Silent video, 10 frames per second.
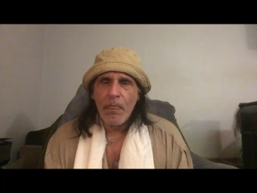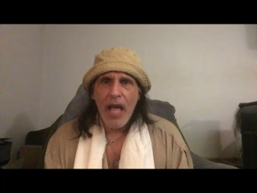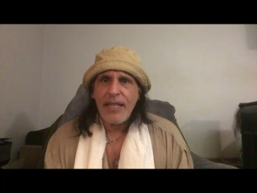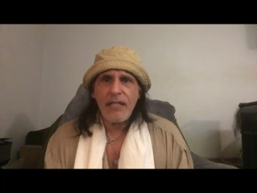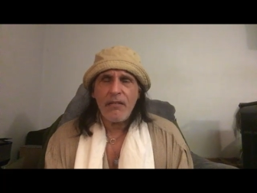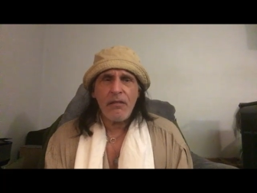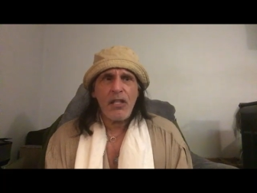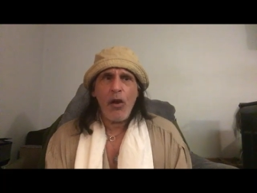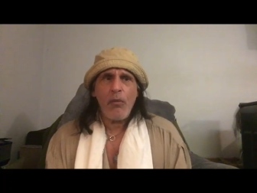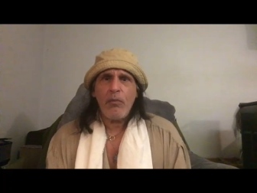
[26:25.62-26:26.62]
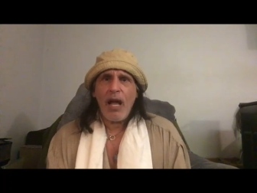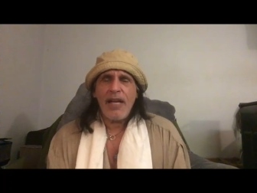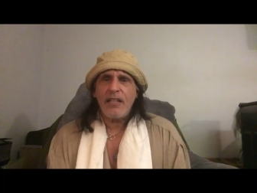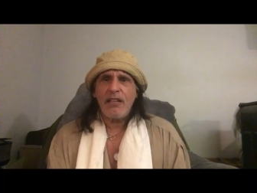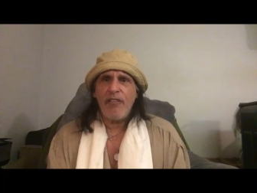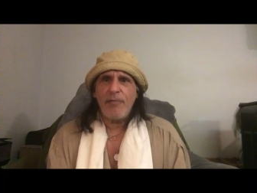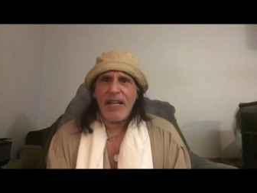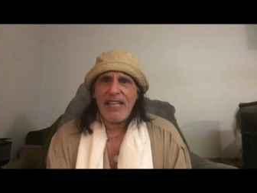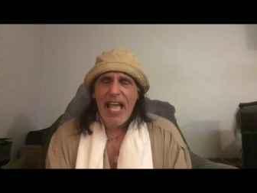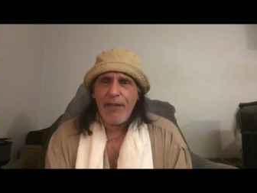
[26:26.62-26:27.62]
I didn't, you know, I didn't love my
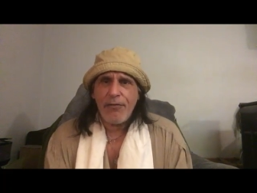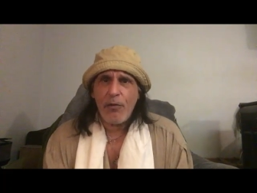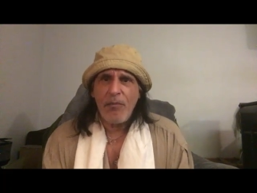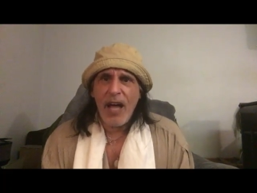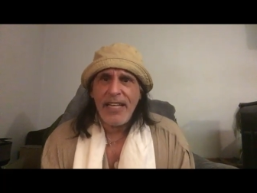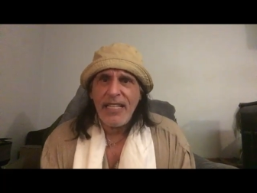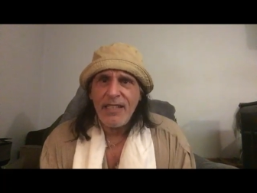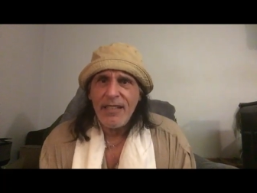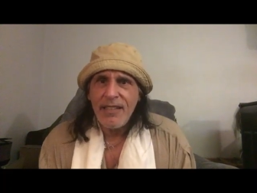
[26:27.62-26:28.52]
dad for money.